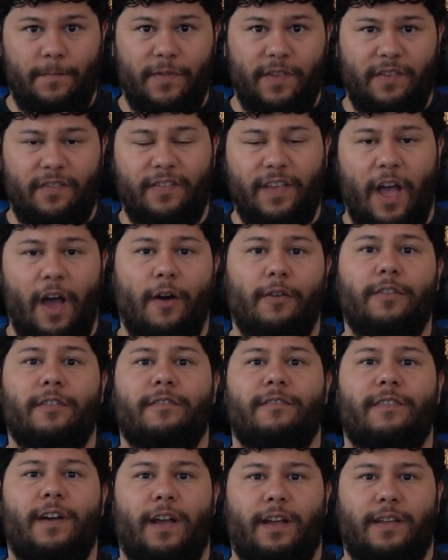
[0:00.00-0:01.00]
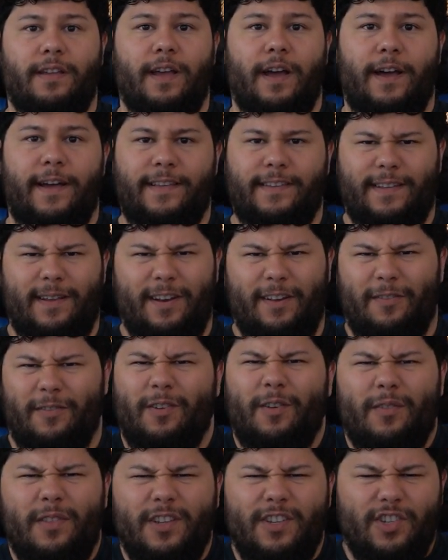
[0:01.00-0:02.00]
sound effect guys, I don't
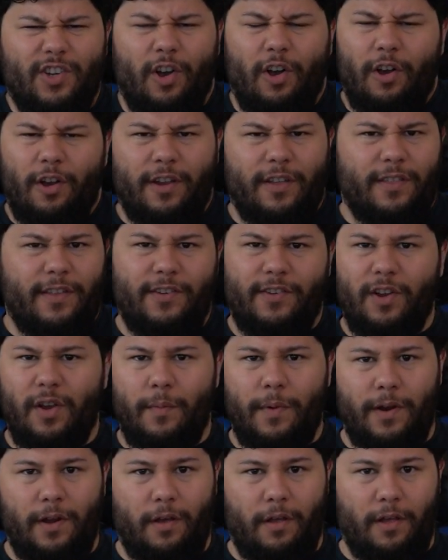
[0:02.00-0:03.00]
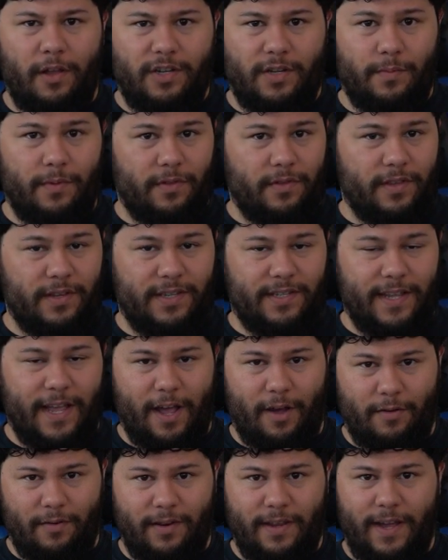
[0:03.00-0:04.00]
know the jargon, the terminology, but the
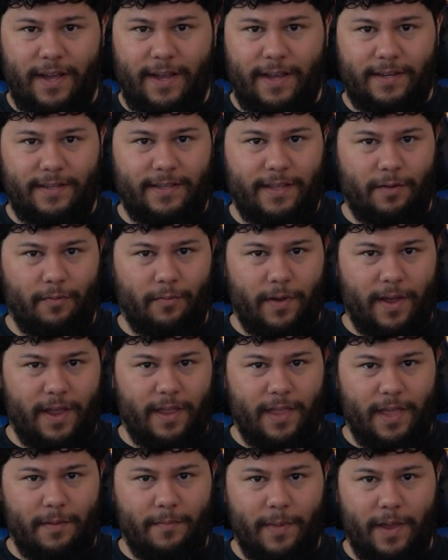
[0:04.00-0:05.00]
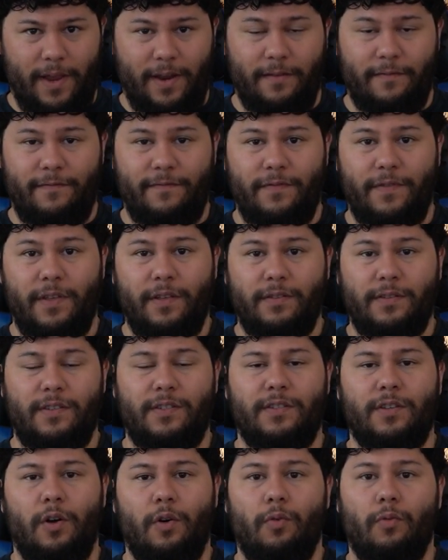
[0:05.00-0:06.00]
sound guys, the way they made it feel
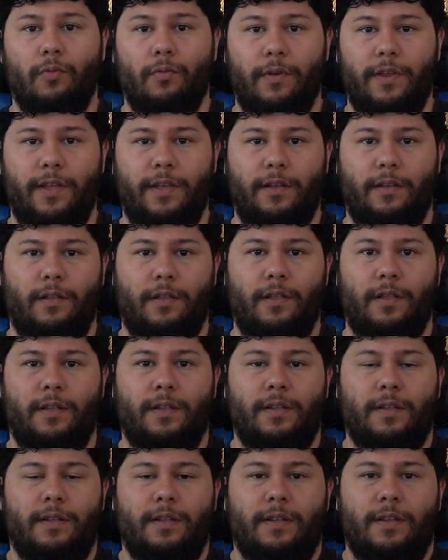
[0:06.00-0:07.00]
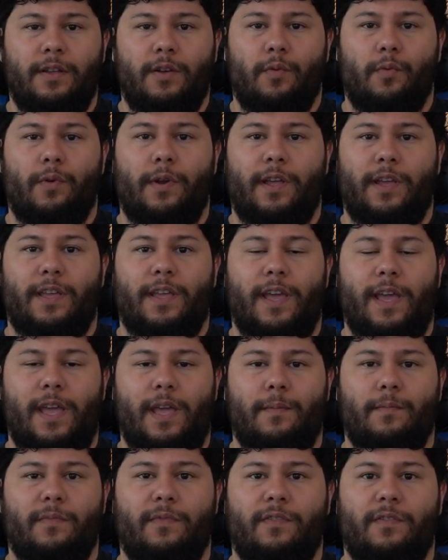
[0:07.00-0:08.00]
so real when it
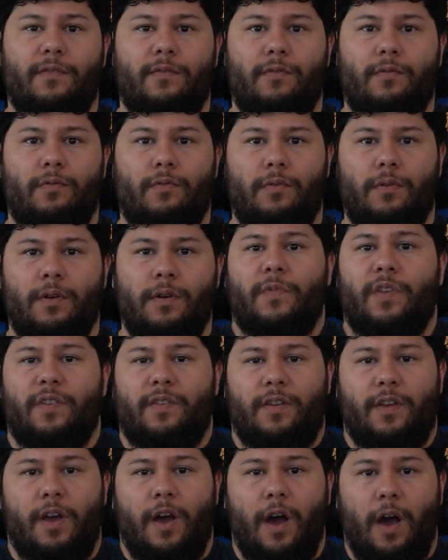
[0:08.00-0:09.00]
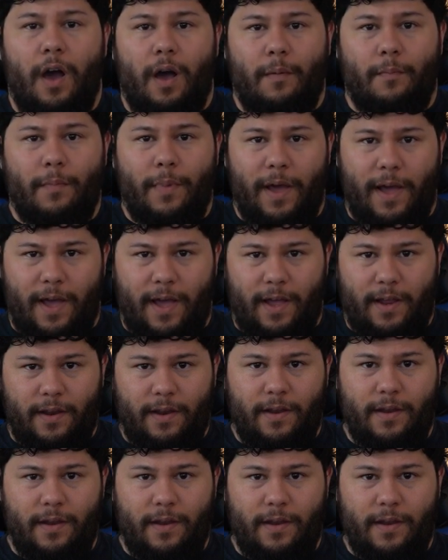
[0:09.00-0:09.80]
came to this combat